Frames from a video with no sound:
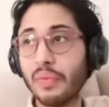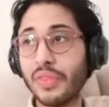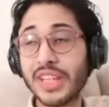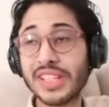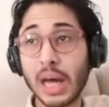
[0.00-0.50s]

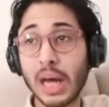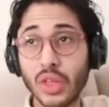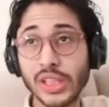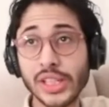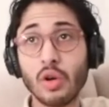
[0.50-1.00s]
the
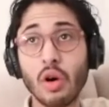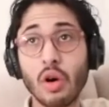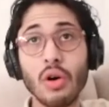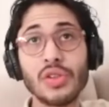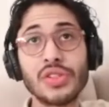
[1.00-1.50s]
Southern
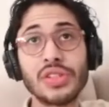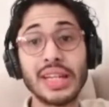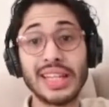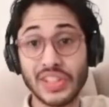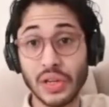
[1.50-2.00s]
cause
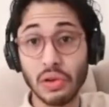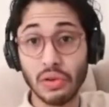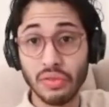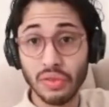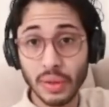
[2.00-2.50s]

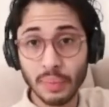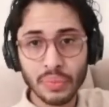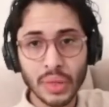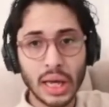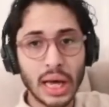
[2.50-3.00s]
itself
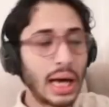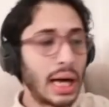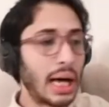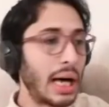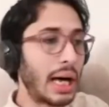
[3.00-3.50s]

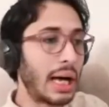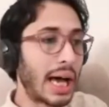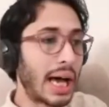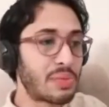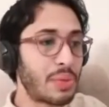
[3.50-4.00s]

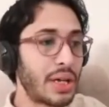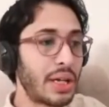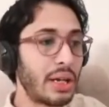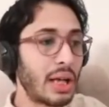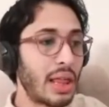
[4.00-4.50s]
has
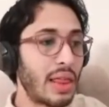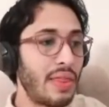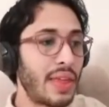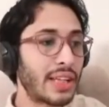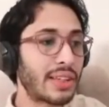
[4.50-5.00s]
been
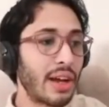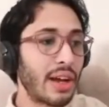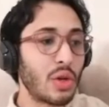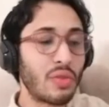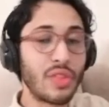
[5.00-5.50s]
that
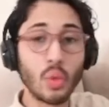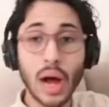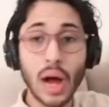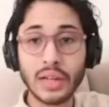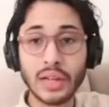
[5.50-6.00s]
kind of the
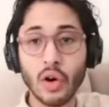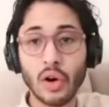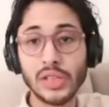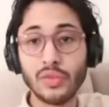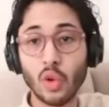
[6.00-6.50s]
wild
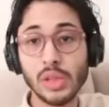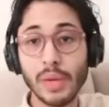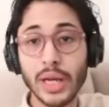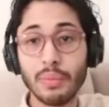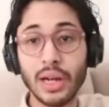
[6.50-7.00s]
card for
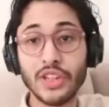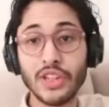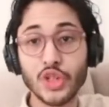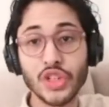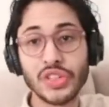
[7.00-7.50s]
many
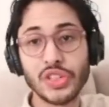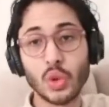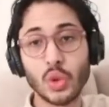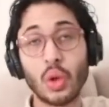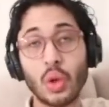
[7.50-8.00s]
politicians to
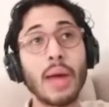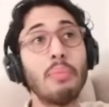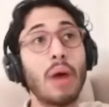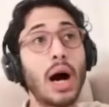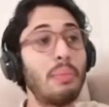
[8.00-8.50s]

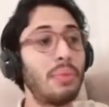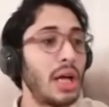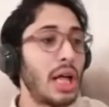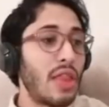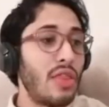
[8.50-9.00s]
climb up
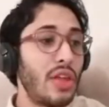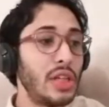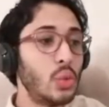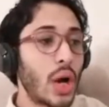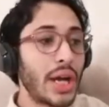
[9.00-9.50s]

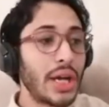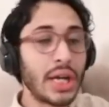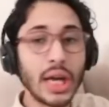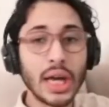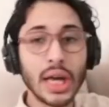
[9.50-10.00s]
the way
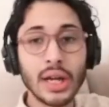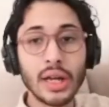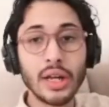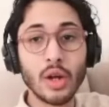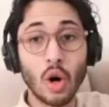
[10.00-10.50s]

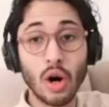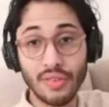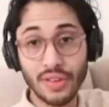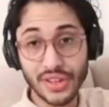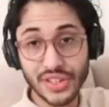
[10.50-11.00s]
in
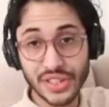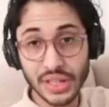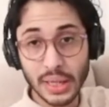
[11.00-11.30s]
office.